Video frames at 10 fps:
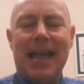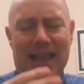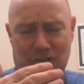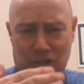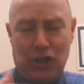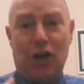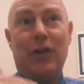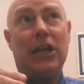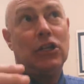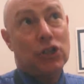and
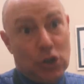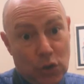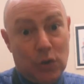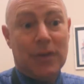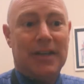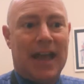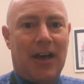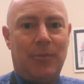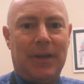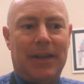slurring to the
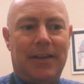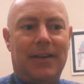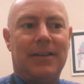downbeat.